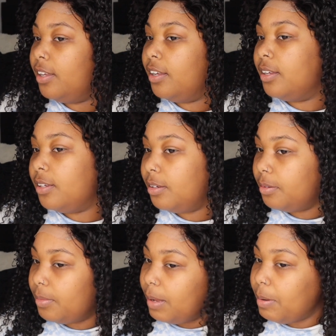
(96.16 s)

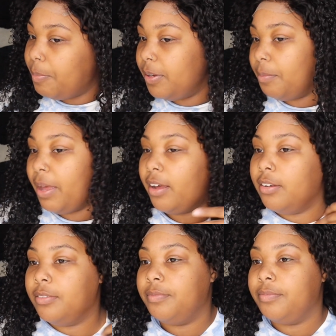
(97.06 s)
I'm gonna pull them
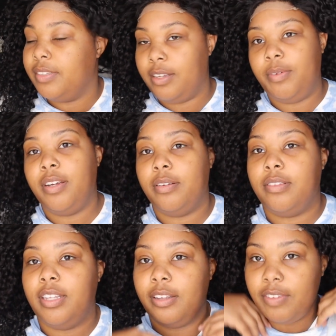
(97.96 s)
out and we're gonna see if